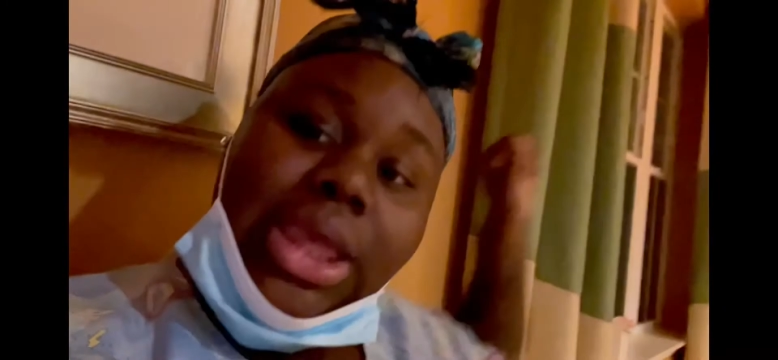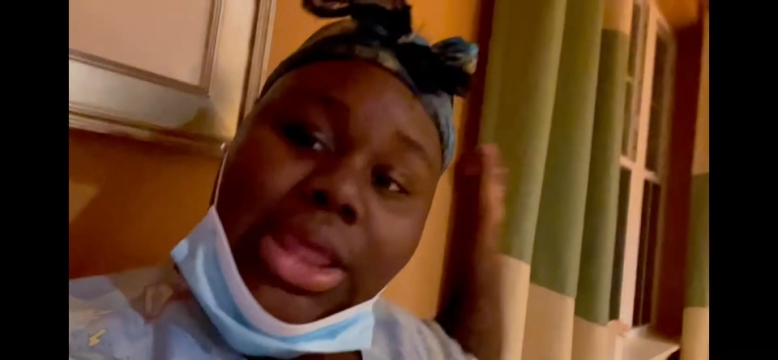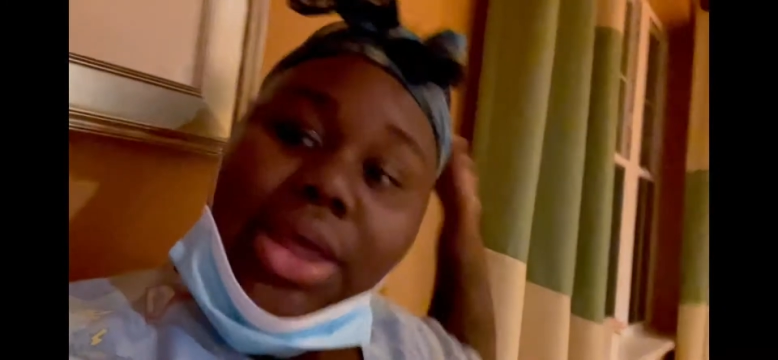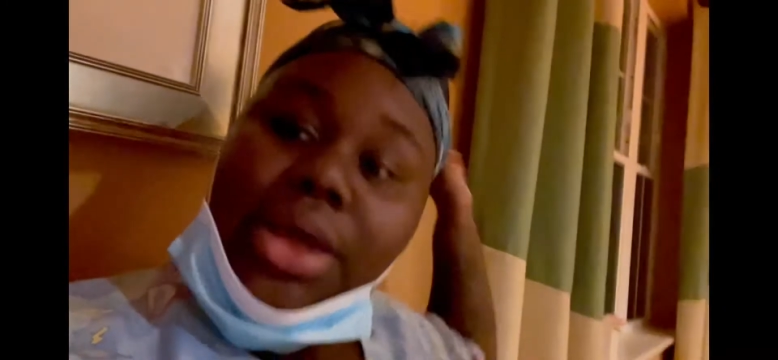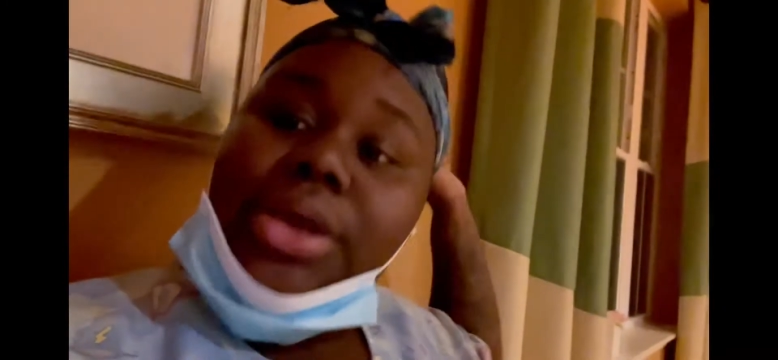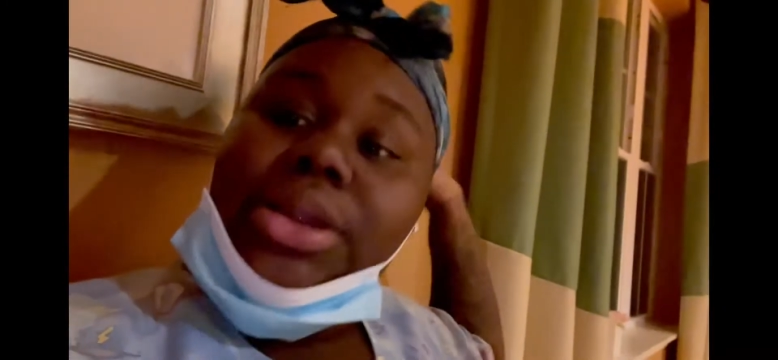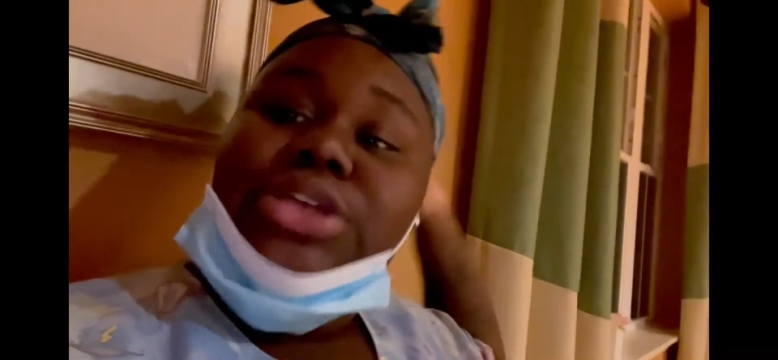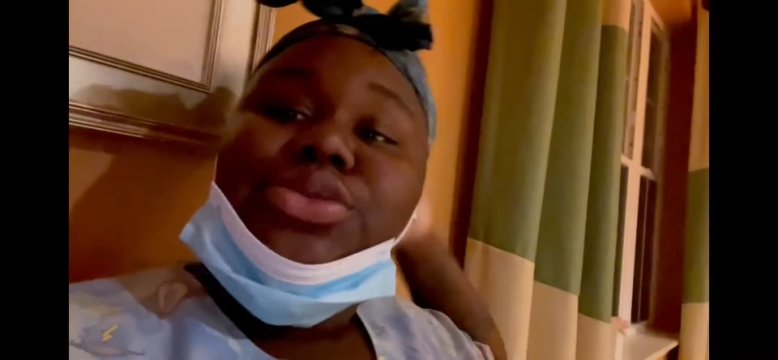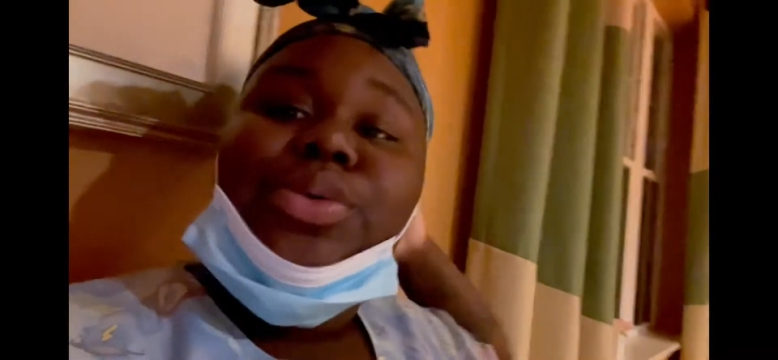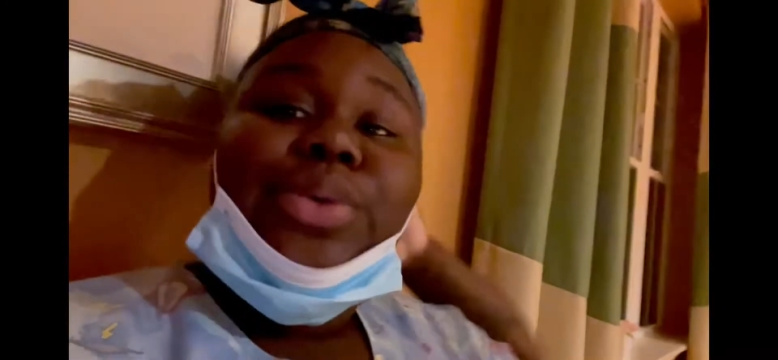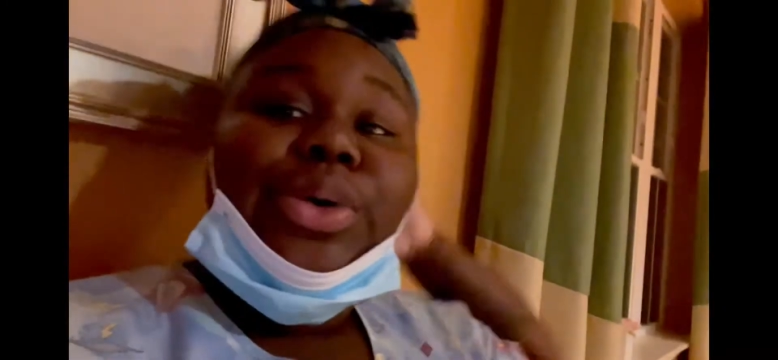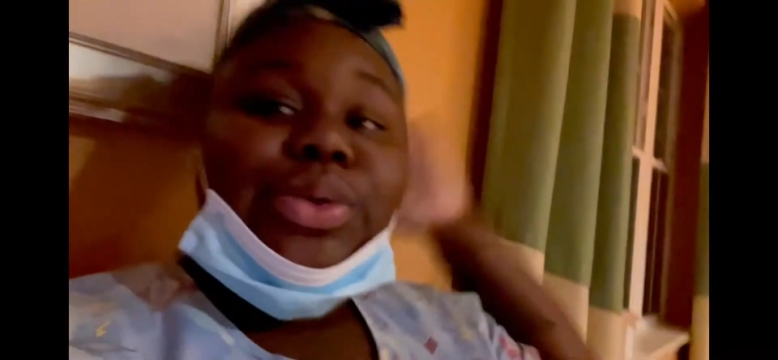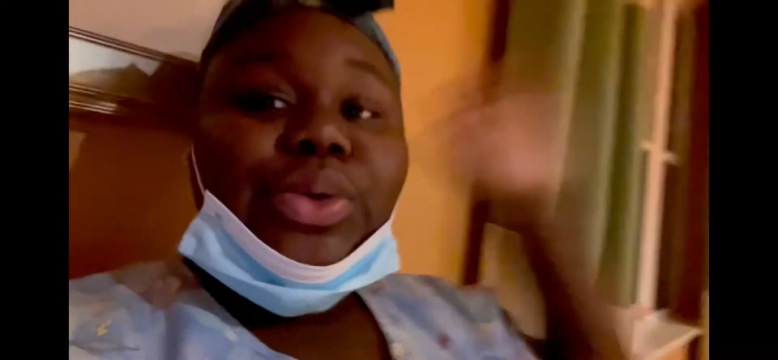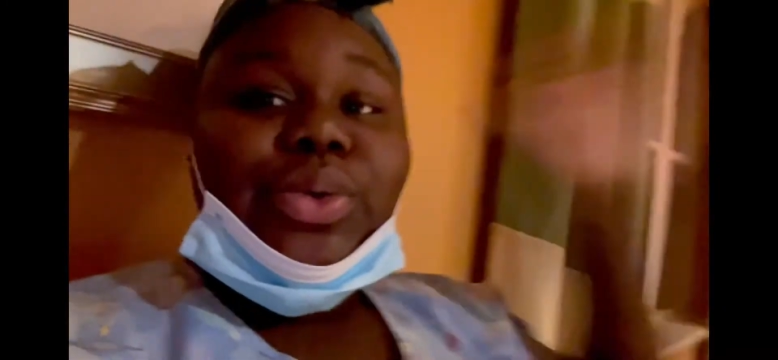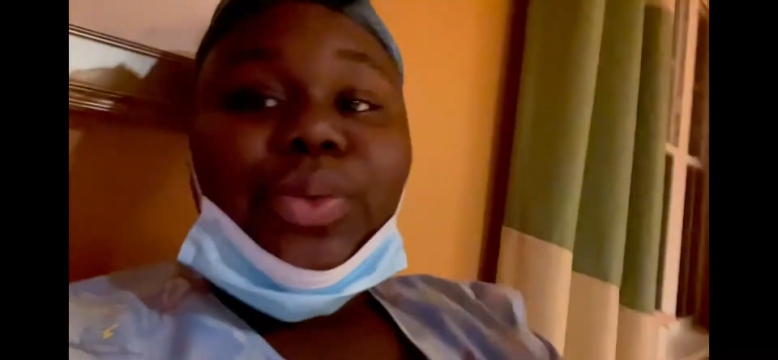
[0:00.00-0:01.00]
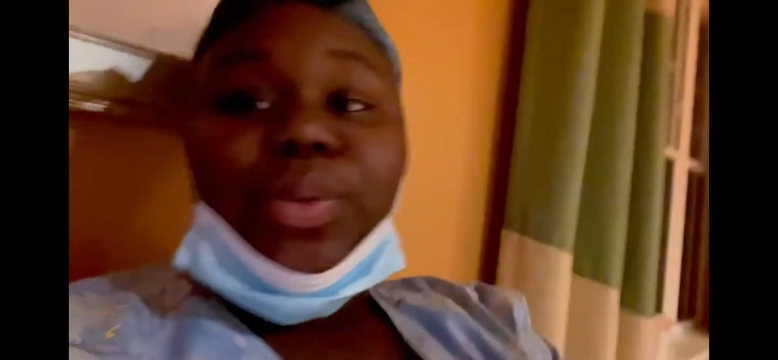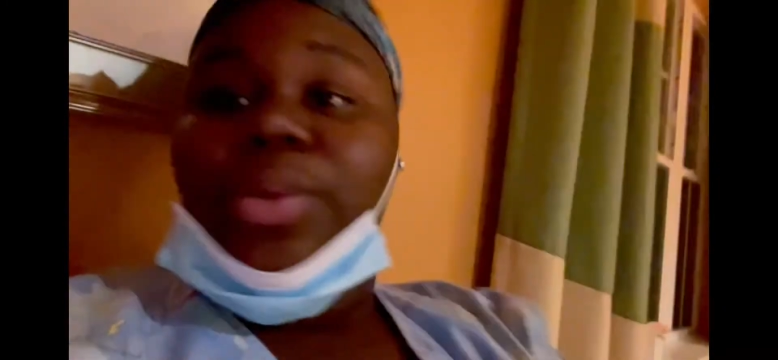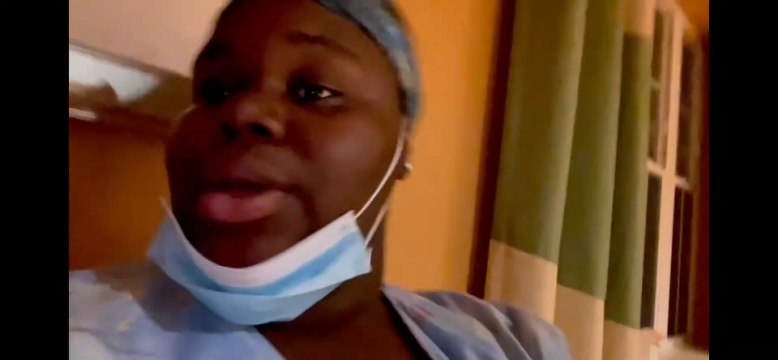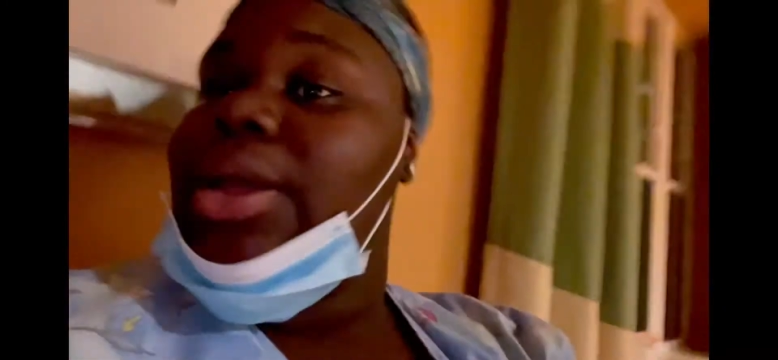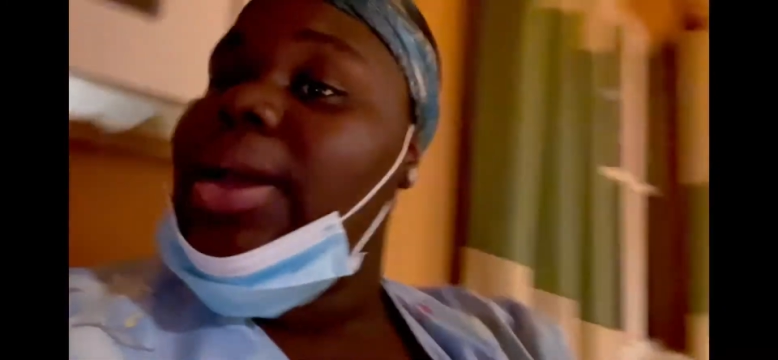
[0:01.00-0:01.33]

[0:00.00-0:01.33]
yeah that's what we're gonna do